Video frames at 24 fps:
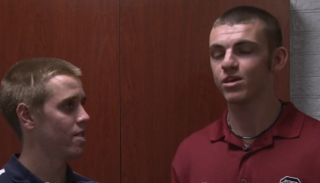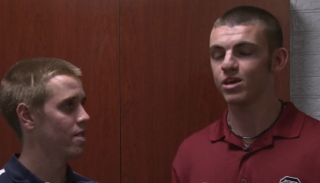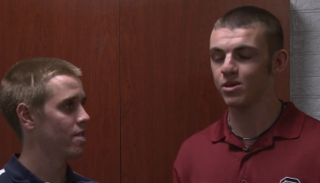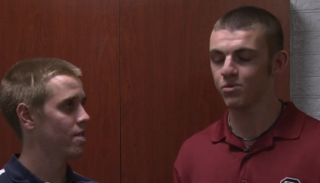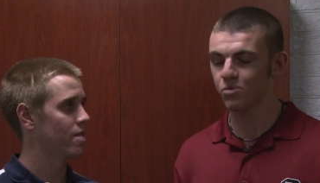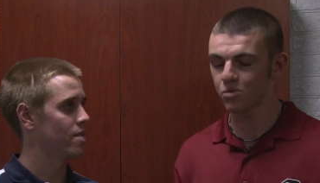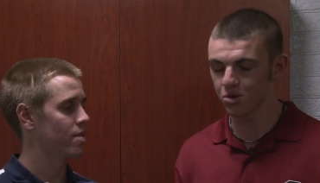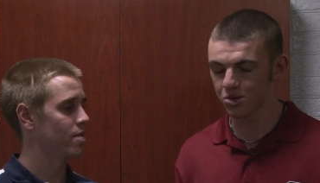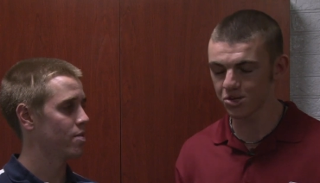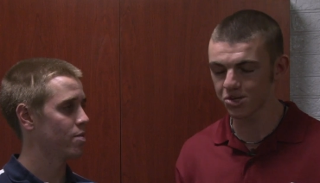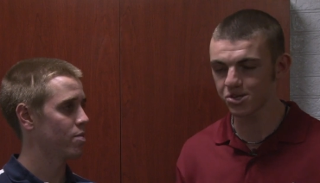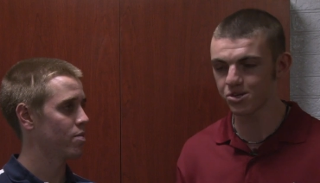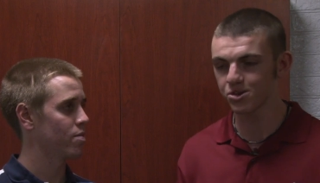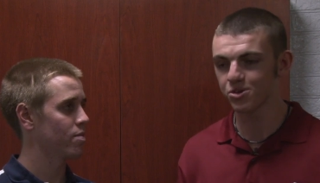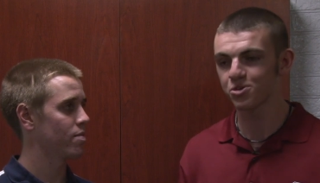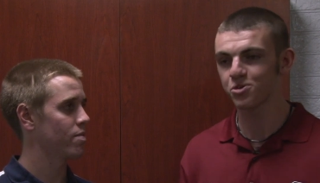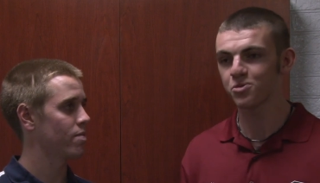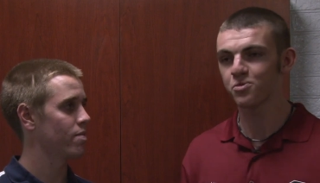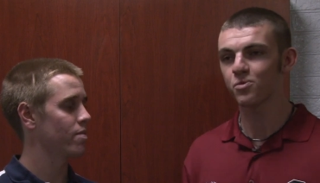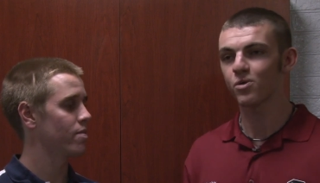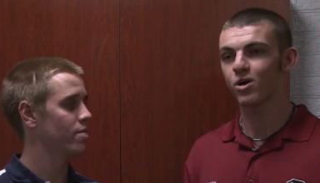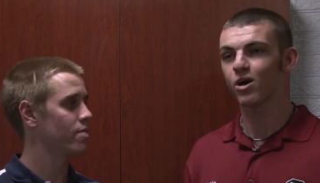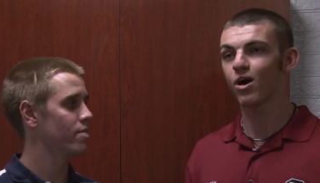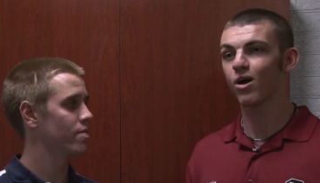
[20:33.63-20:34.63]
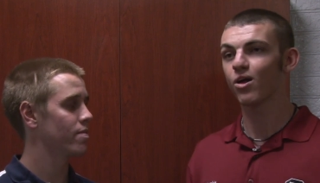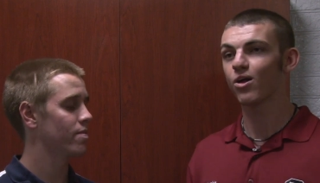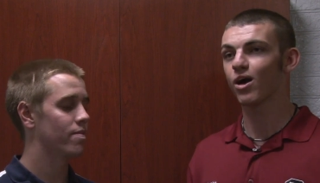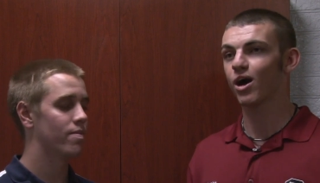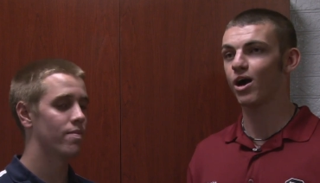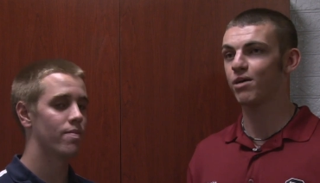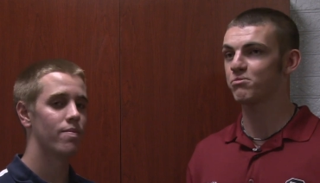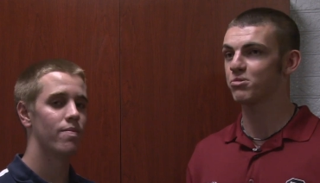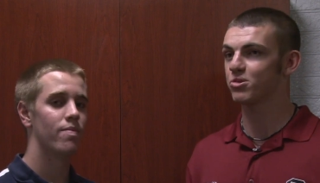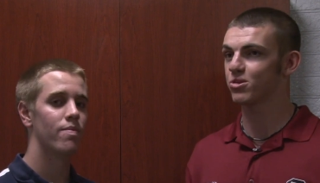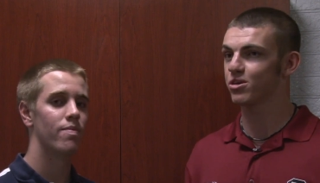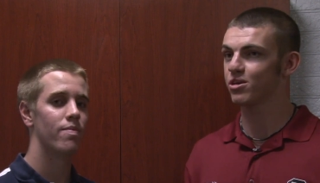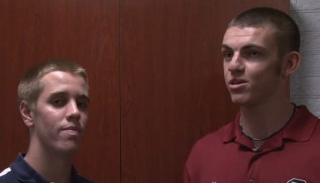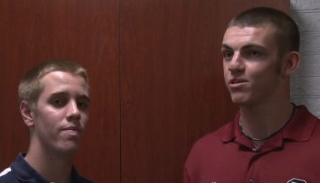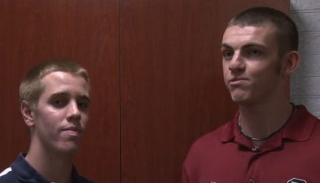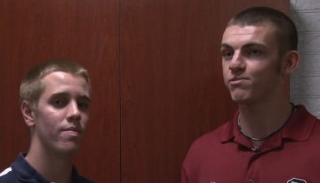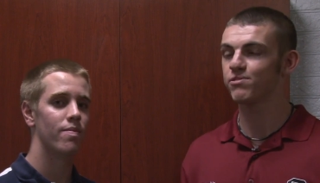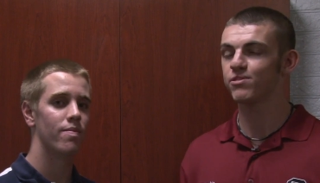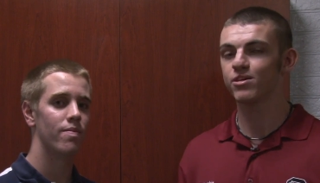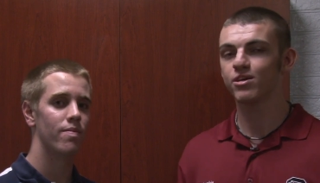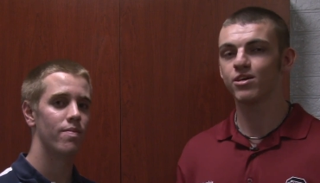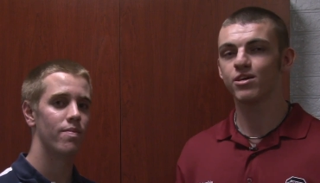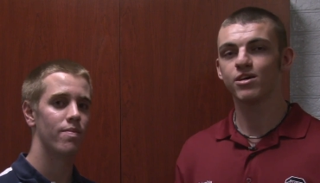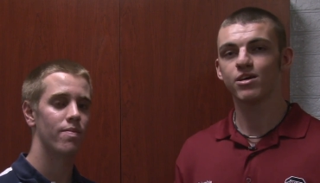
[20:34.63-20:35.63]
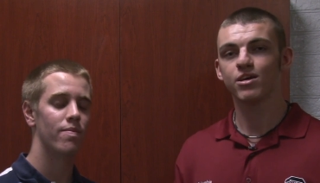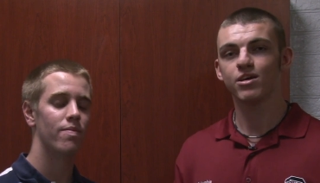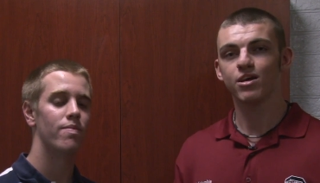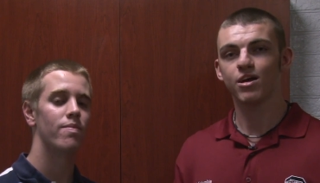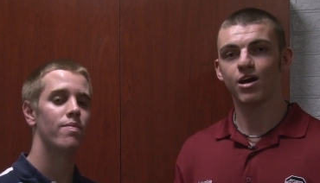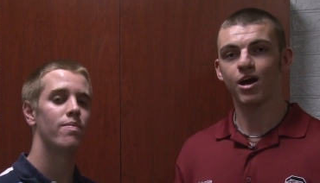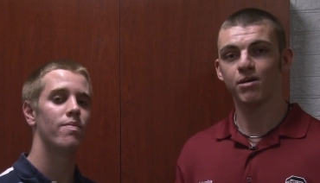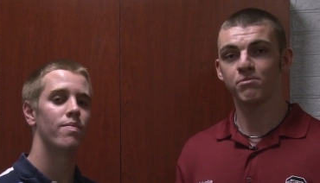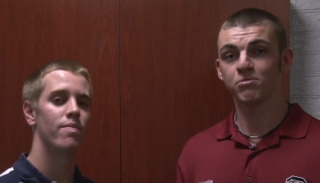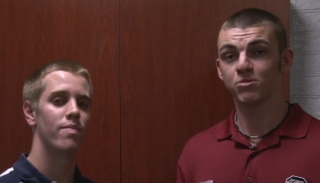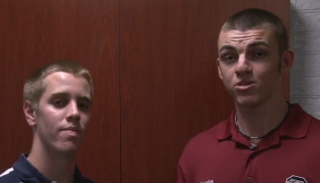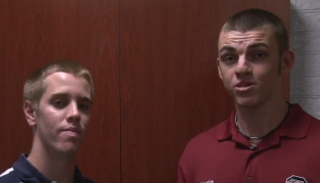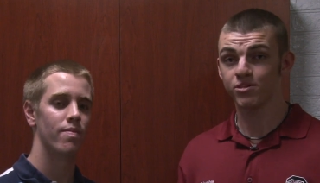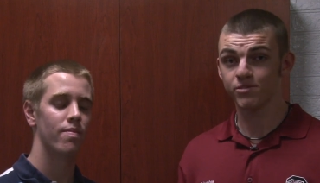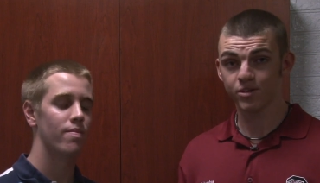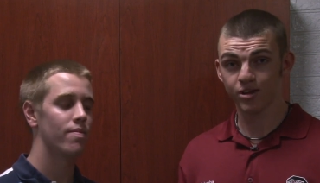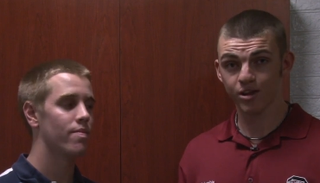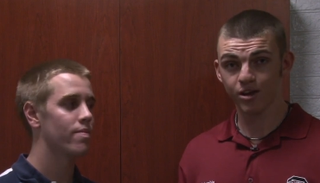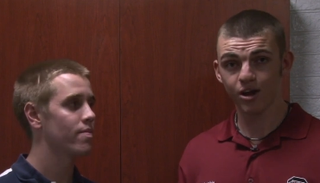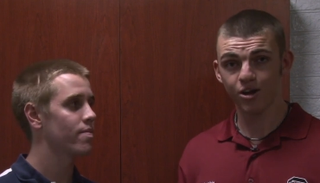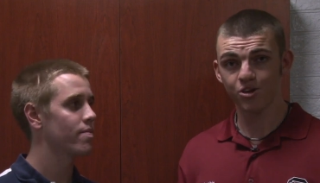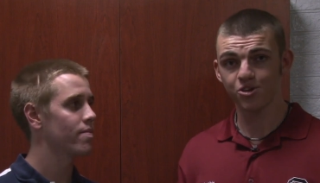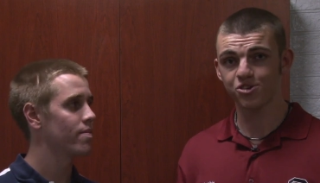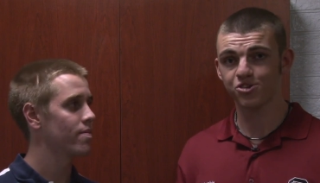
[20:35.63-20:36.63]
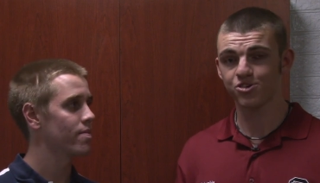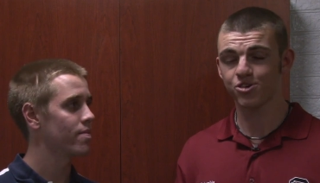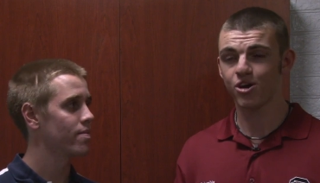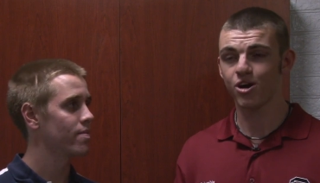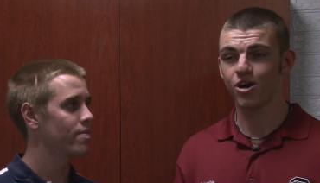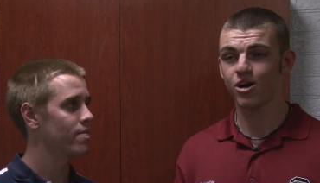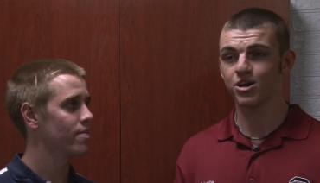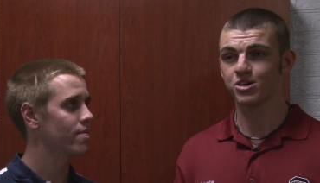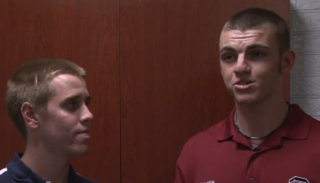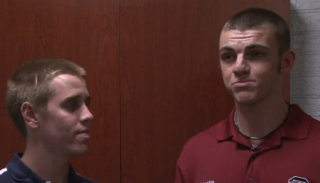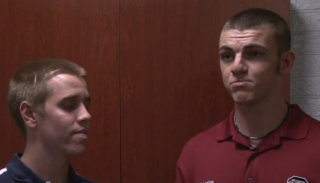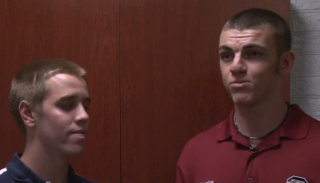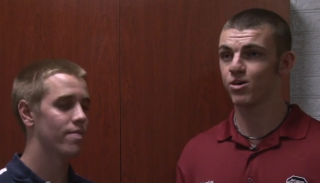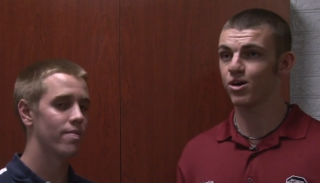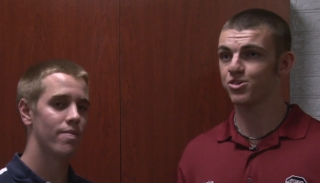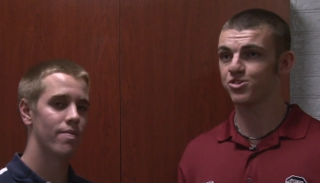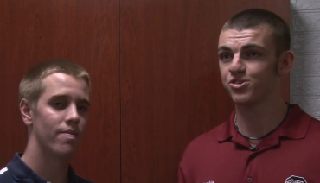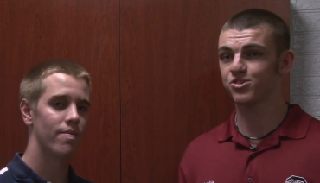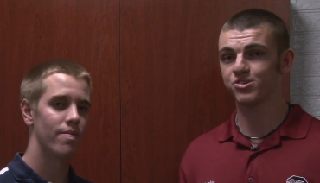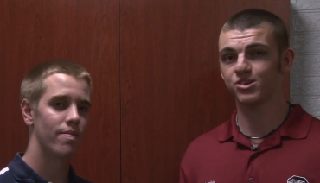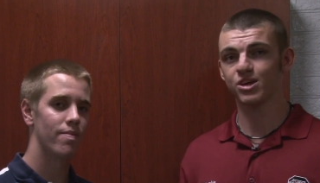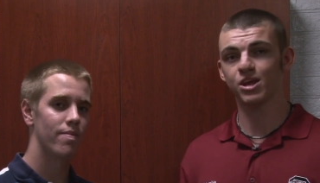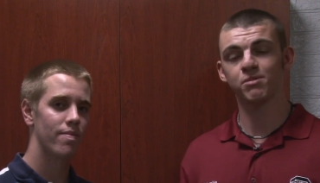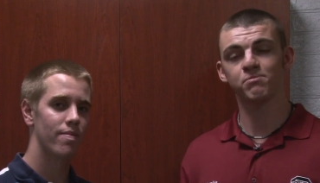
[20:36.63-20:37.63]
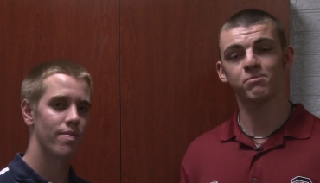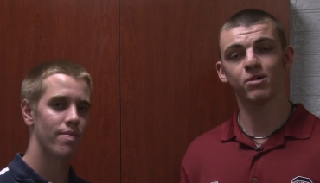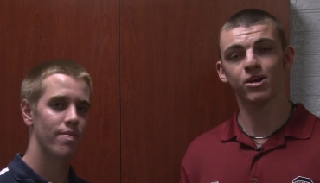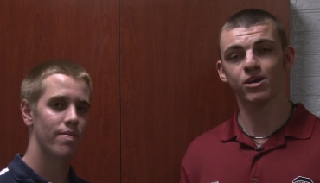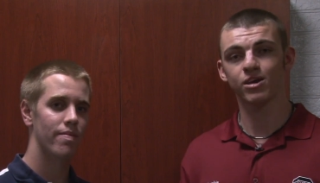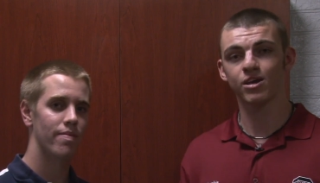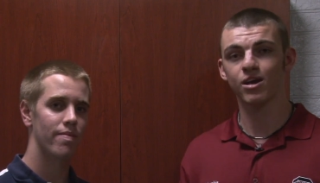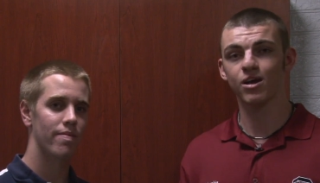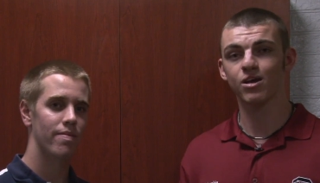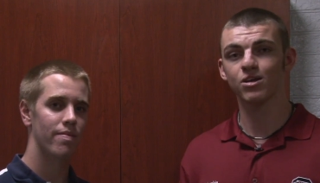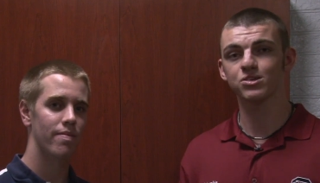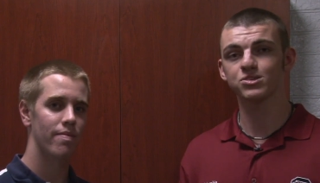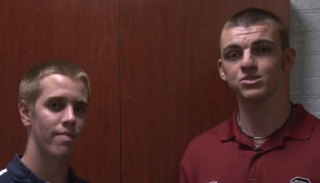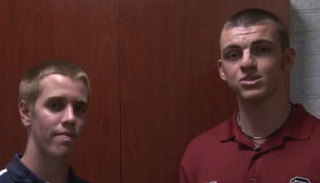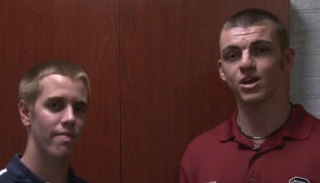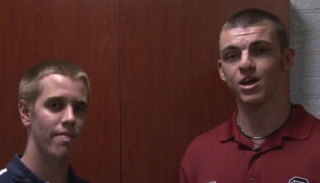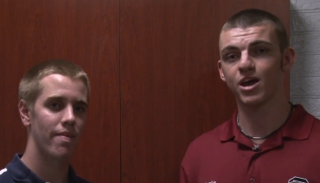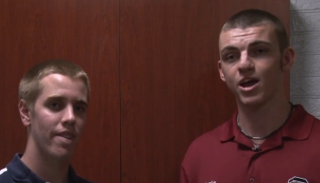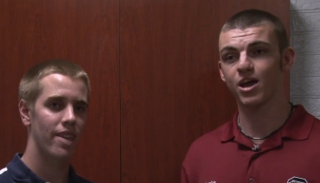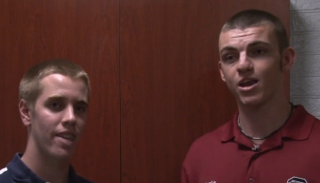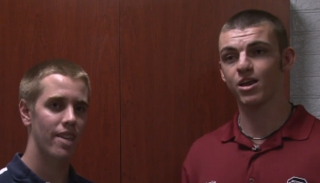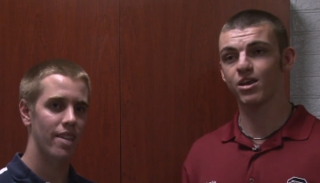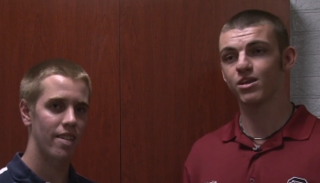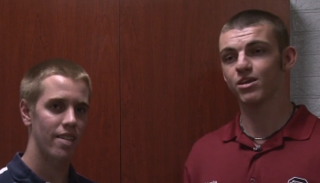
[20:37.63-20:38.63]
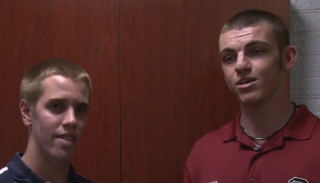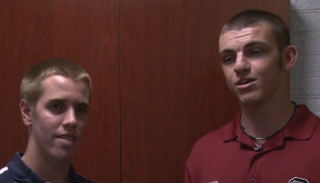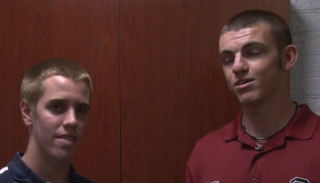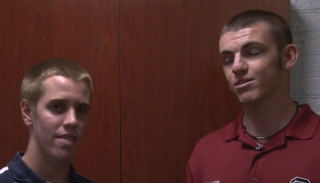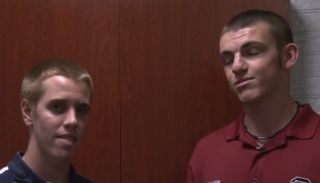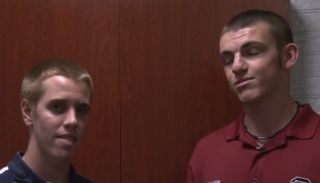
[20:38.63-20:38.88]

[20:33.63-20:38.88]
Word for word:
Speaker 1: he will still do well. I believe I believe in Connor Shaw as much as anybody else and